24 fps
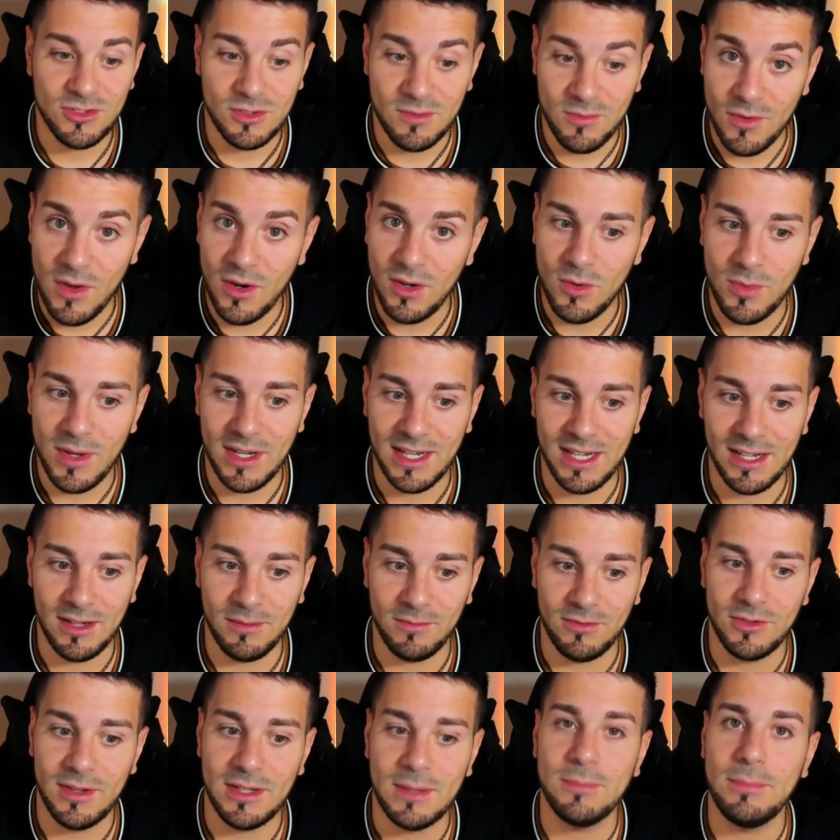of all, we get a
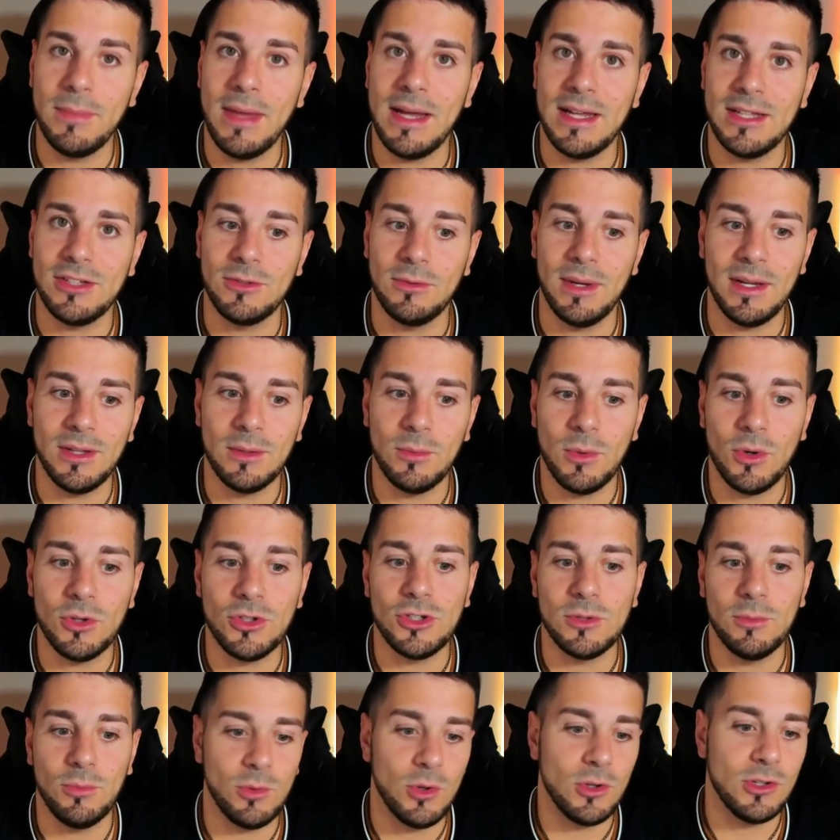free piece, but the
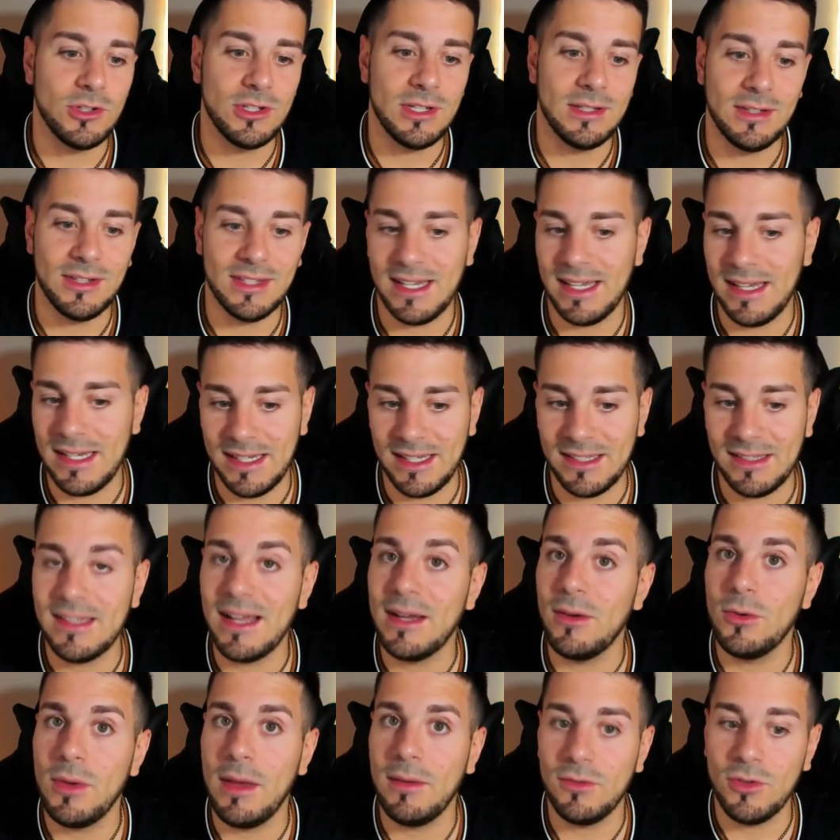most important thing is
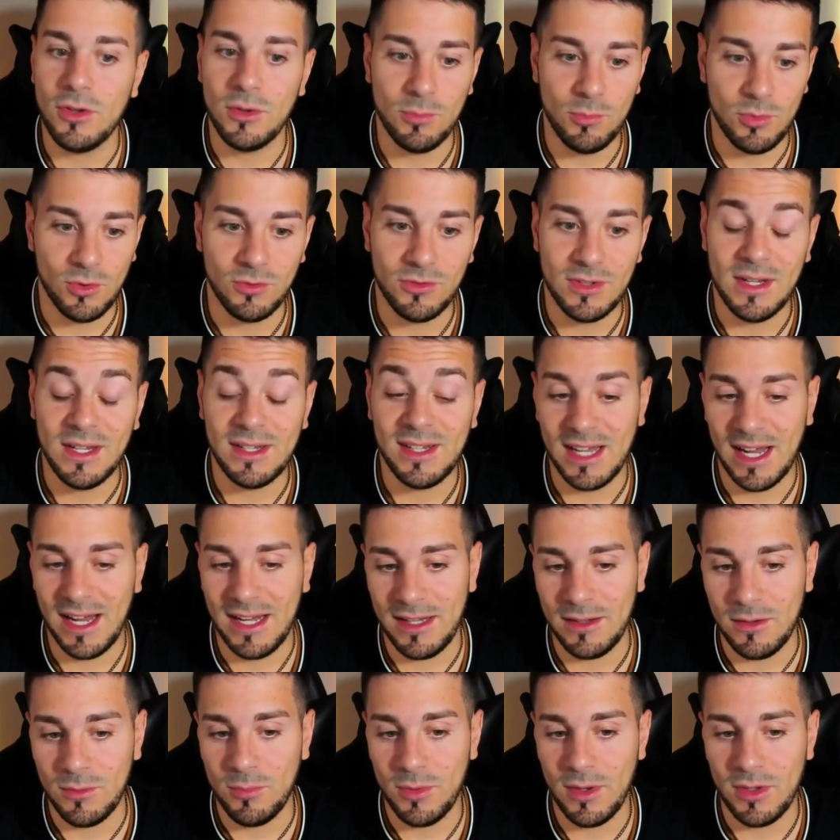that we've removed the
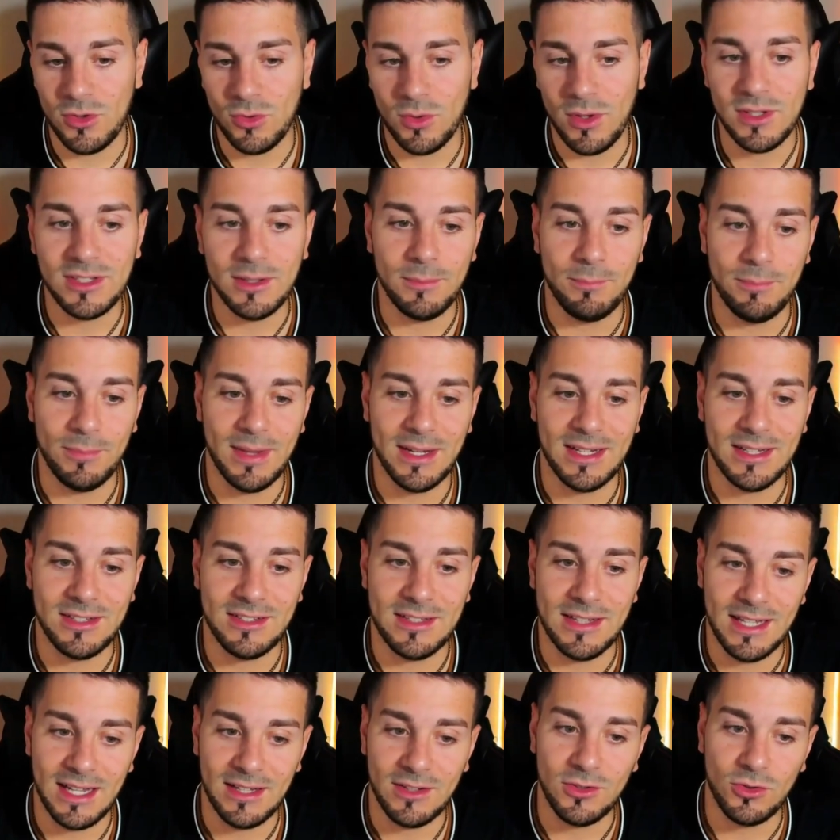knight, which was a piece
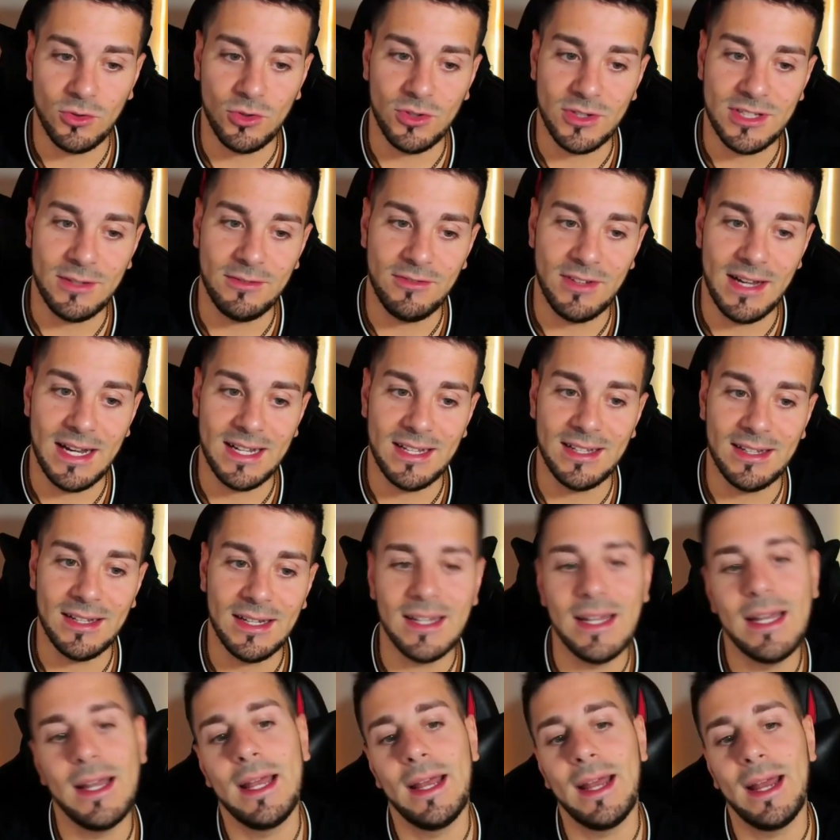that could defend
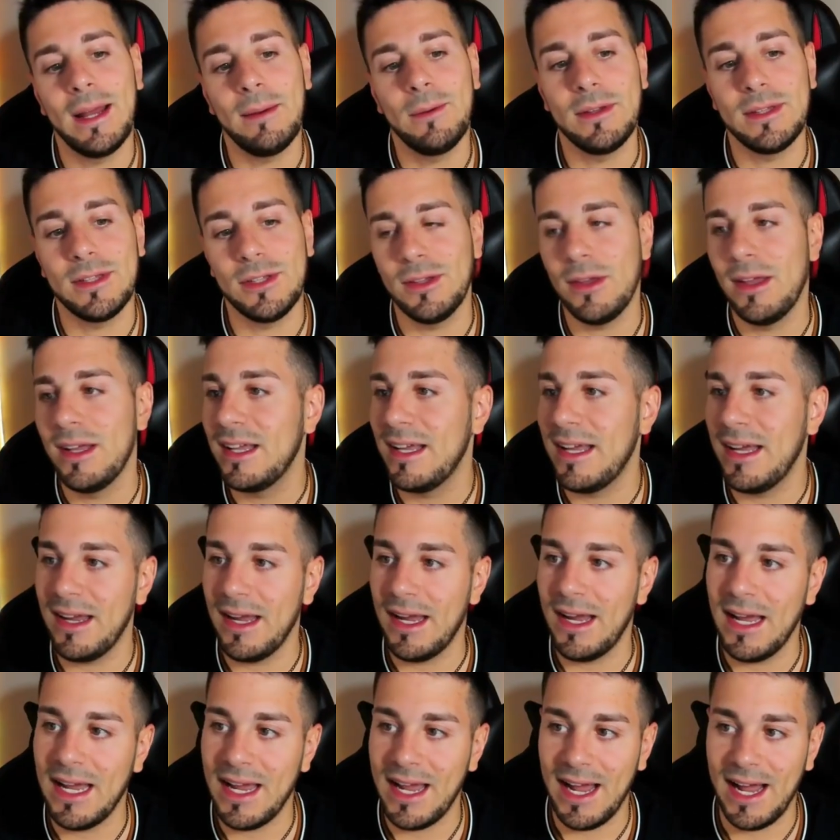f3,
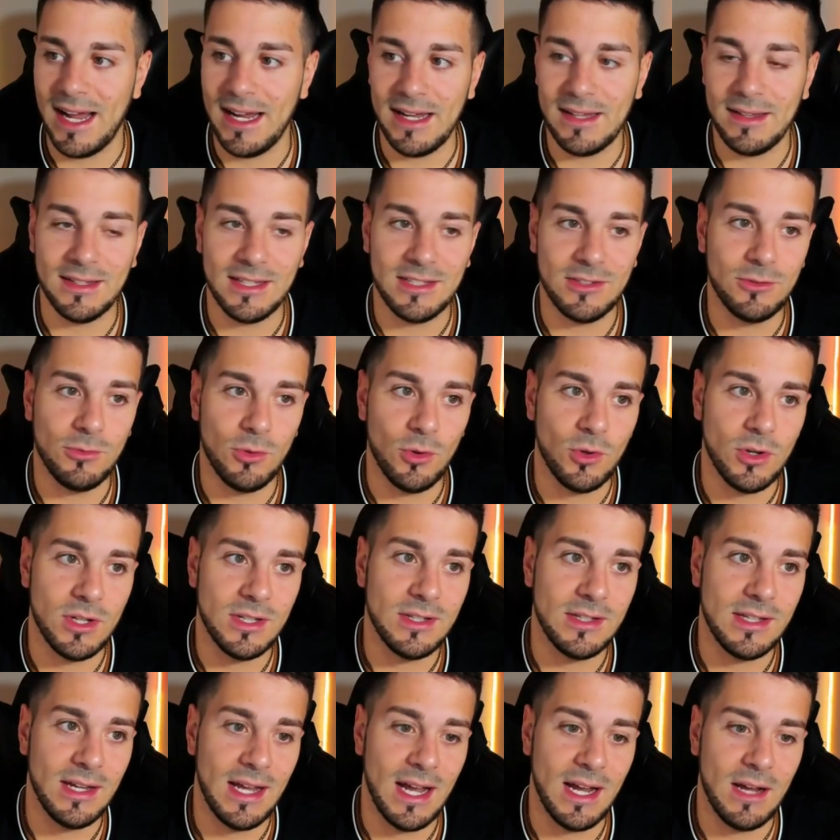and at this
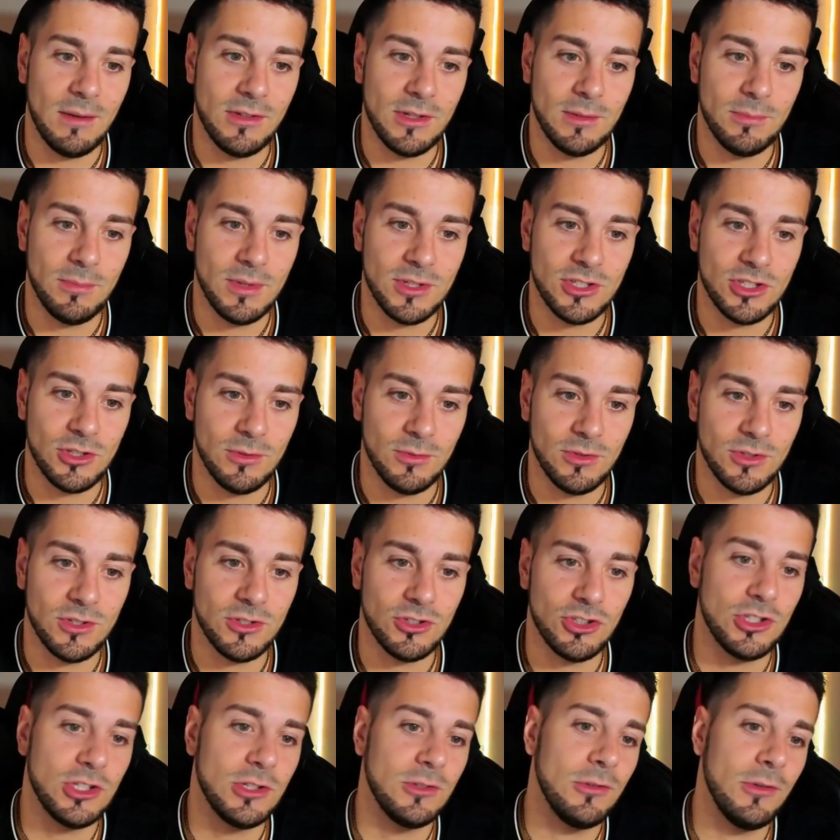point, after bishop to
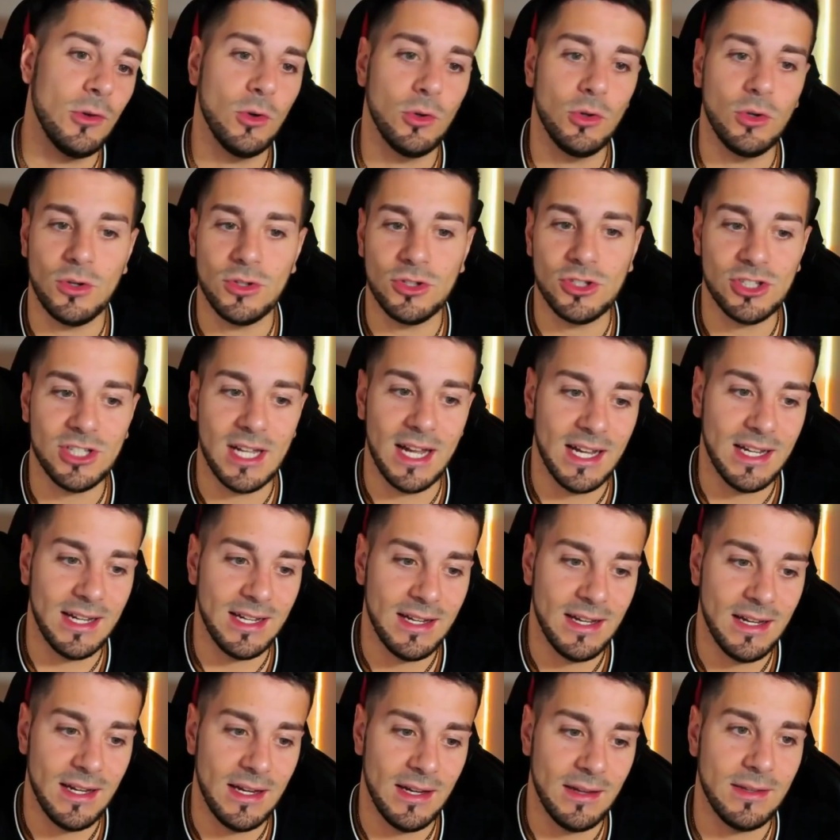g4, check,
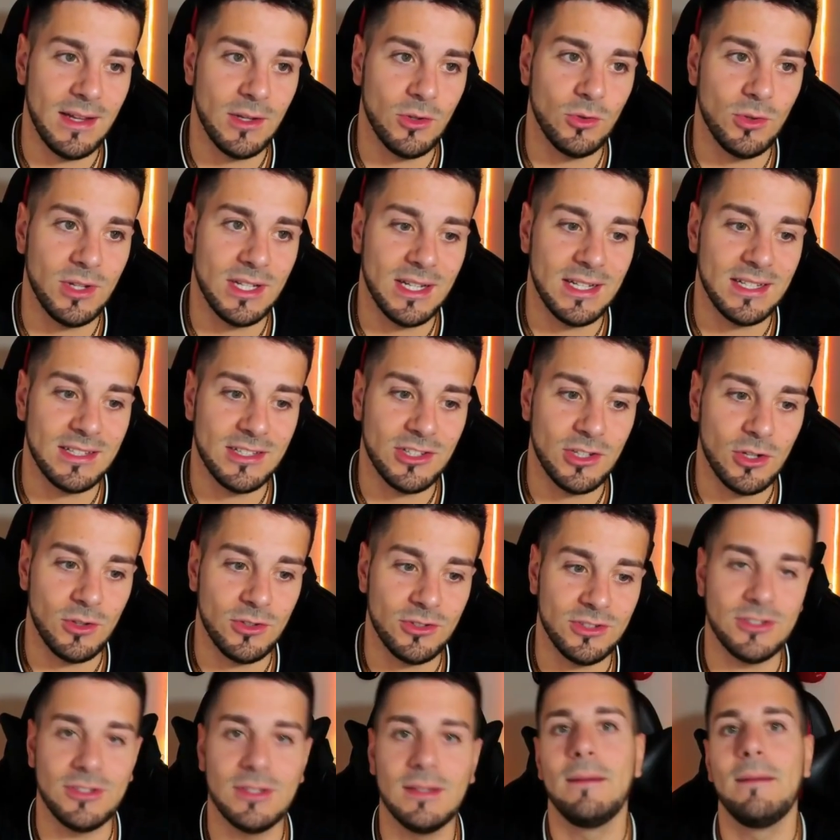the queen is
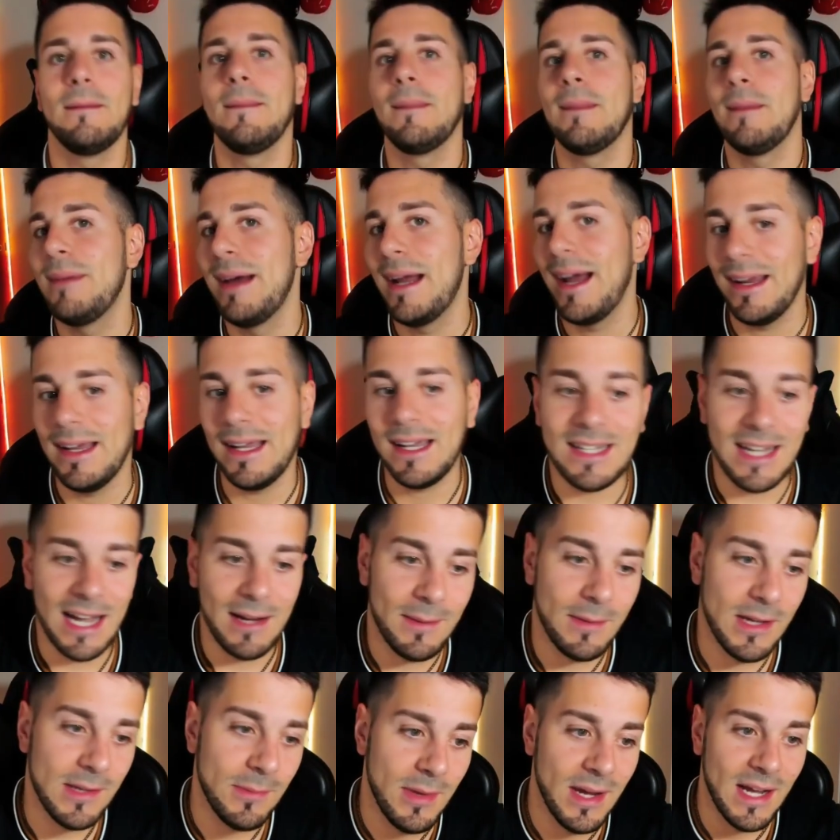lost. And the
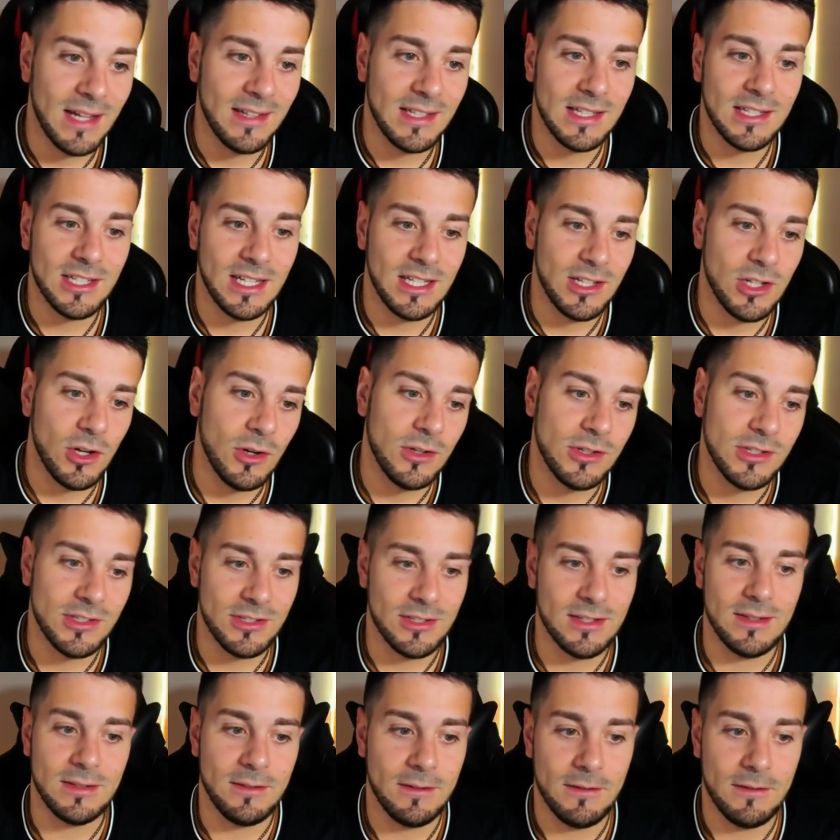game is practically lost.